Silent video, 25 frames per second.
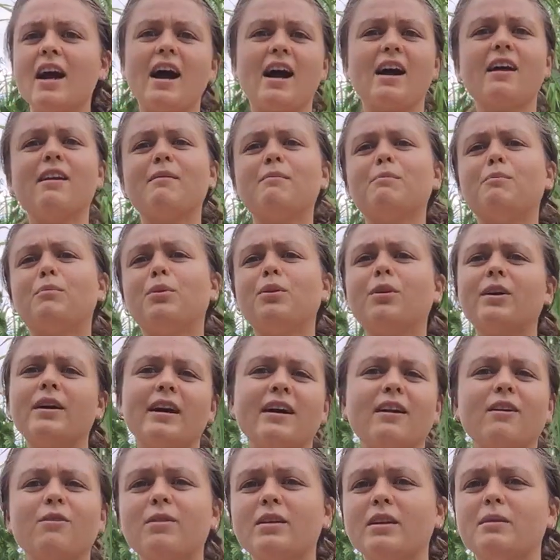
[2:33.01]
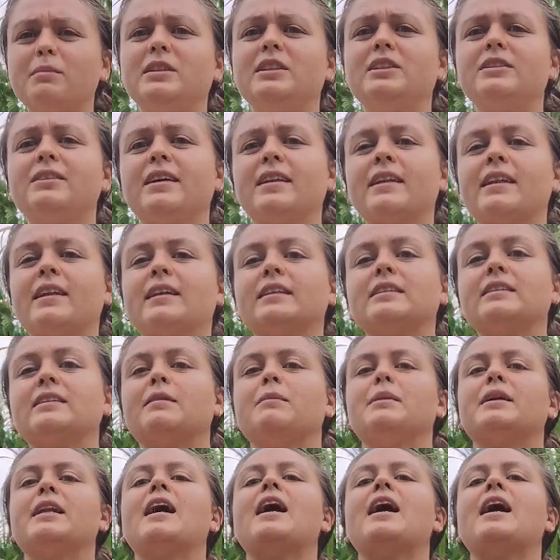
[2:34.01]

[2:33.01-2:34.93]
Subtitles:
I'm bored, I don't want to be doing this.